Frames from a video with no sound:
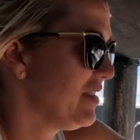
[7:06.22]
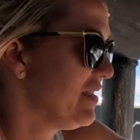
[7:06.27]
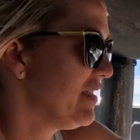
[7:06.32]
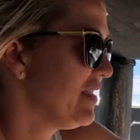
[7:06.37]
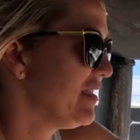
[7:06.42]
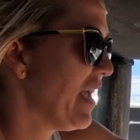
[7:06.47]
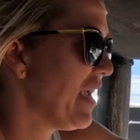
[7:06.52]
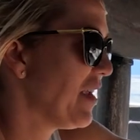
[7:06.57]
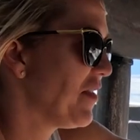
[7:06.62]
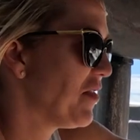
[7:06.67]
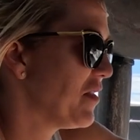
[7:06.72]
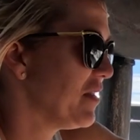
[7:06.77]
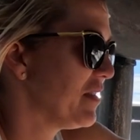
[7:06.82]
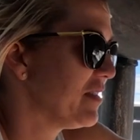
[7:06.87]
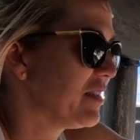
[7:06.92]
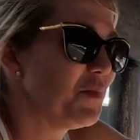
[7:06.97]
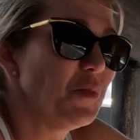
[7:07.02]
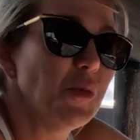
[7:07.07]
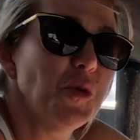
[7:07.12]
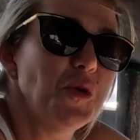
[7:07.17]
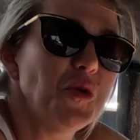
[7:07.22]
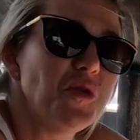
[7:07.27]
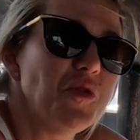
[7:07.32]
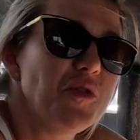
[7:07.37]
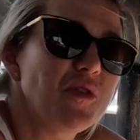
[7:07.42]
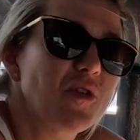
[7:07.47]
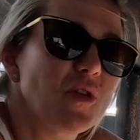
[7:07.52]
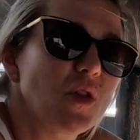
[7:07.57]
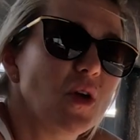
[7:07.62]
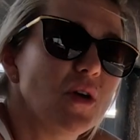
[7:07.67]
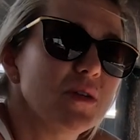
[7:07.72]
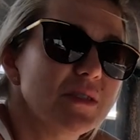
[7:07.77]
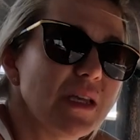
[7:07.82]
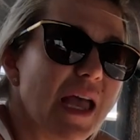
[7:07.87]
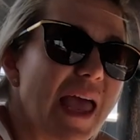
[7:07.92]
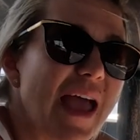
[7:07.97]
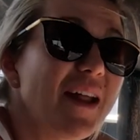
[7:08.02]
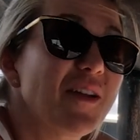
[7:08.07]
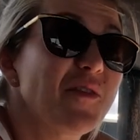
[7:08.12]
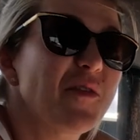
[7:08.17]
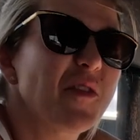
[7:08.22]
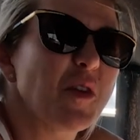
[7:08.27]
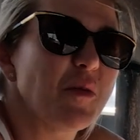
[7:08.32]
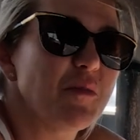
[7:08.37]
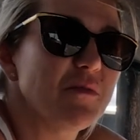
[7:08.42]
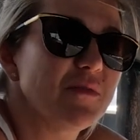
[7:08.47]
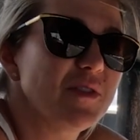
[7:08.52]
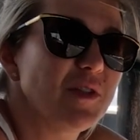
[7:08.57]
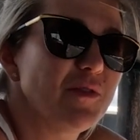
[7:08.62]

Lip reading: To take the smooth gloss out of them.